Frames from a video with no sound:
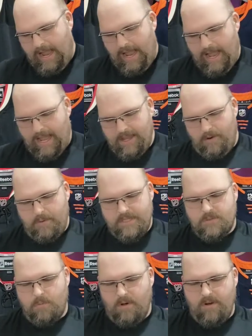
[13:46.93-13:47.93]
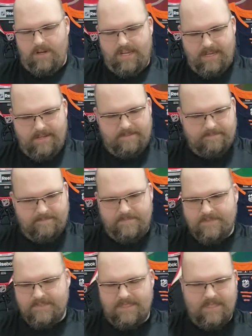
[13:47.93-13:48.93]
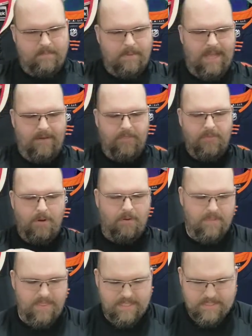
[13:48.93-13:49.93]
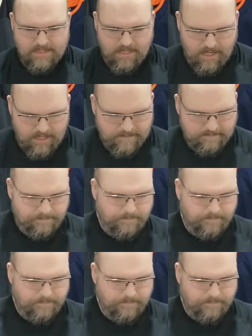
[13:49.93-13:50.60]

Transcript: I always worry about throwing this on